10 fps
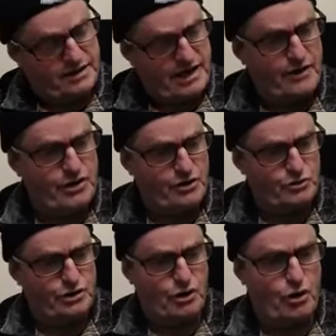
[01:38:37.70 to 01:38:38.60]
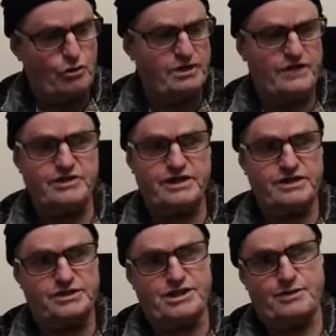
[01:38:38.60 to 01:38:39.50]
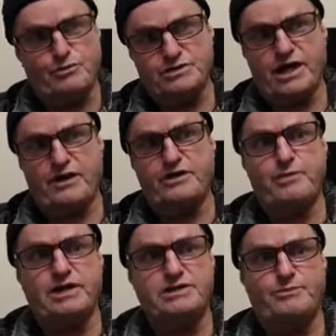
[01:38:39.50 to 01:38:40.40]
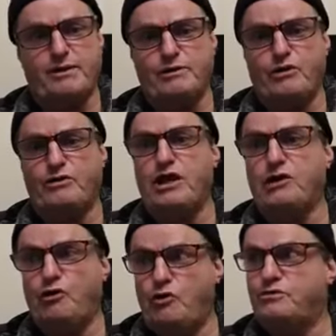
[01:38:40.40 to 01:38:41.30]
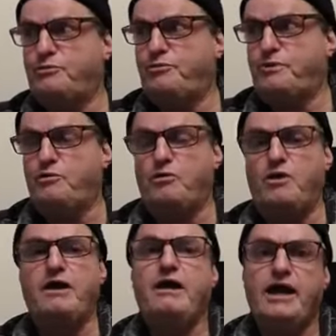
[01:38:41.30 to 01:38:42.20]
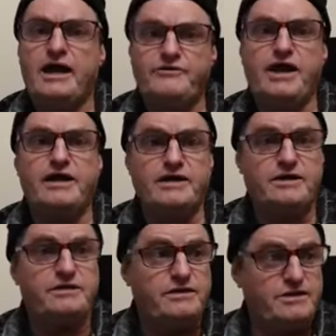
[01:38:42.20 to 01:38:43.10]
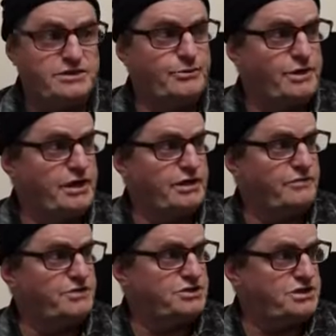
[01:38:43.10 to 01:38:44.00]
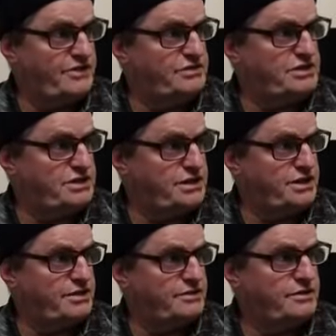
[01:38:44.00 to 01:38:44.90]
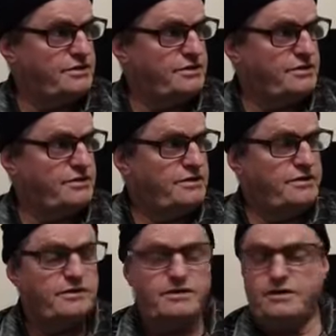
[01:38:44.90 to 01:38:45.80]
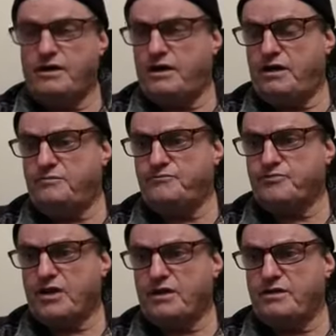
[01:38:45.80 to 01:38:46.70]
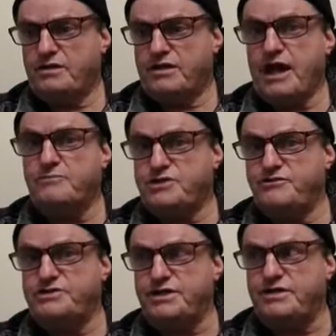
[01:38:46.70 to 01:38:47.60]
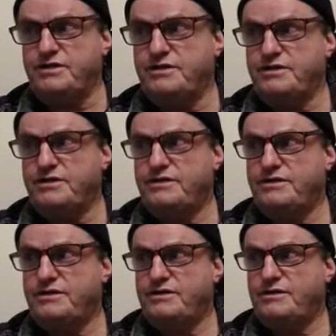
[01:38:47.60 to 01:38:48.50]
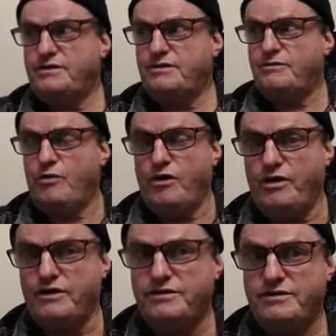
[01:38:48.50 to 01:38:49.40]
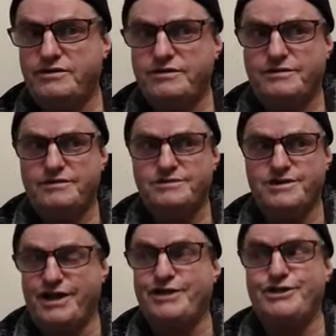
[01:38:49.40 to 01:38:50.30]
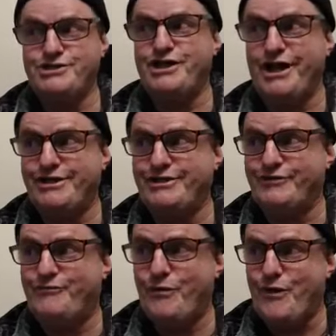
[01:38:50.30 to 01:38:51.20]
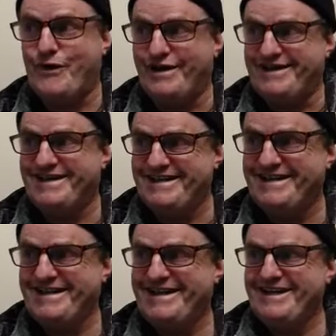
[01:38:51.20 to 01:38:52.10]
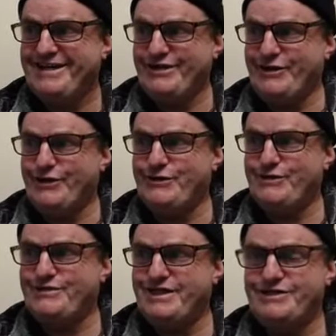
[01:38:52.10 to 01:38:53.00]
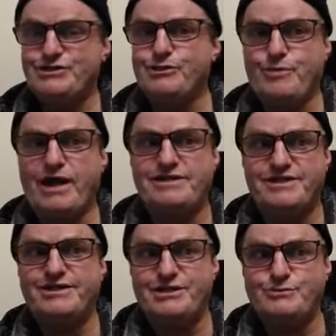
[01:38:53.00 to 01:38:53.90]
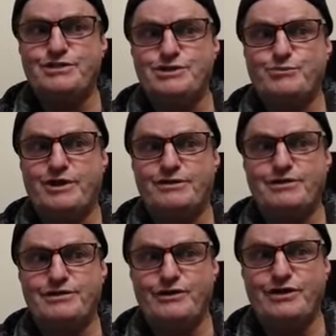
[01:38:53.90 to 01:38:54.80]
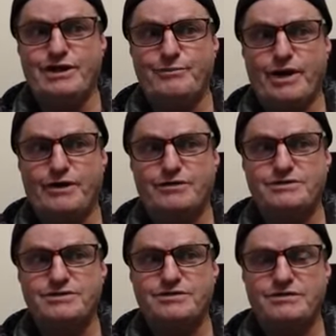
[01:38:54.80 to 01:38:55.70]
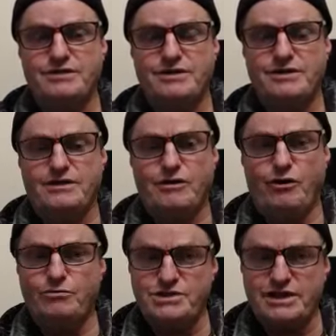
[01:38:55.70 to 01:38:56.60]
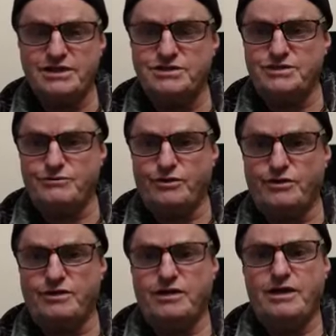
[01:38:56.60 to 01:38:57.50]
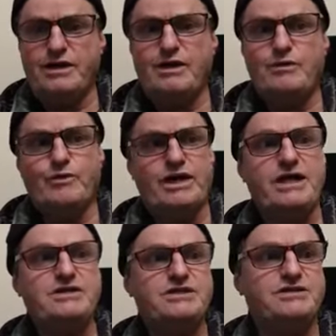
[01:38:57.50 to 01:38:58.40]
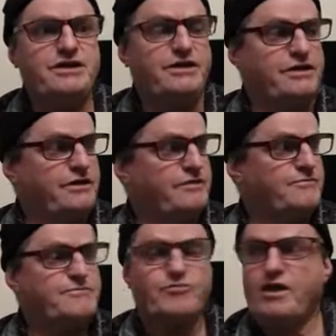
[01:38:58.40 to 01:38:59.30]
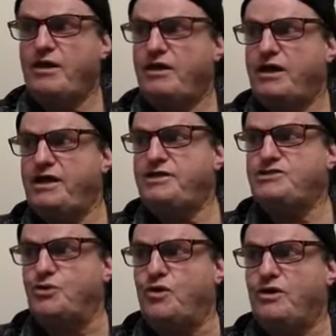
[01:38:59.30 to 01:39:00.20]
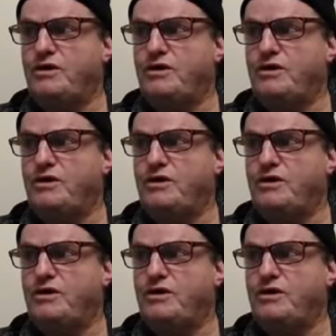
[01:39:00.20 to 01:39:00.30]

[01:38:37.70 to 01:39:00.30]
carry all the gold, everything in the temple is carried back to Babylon along with the people, and that is the beginning of the 70 year um, captivity. Why? So they initiated the war. you know, they disobeyed the things we've just been learning about. Object, listen, right? But here's the thing Esau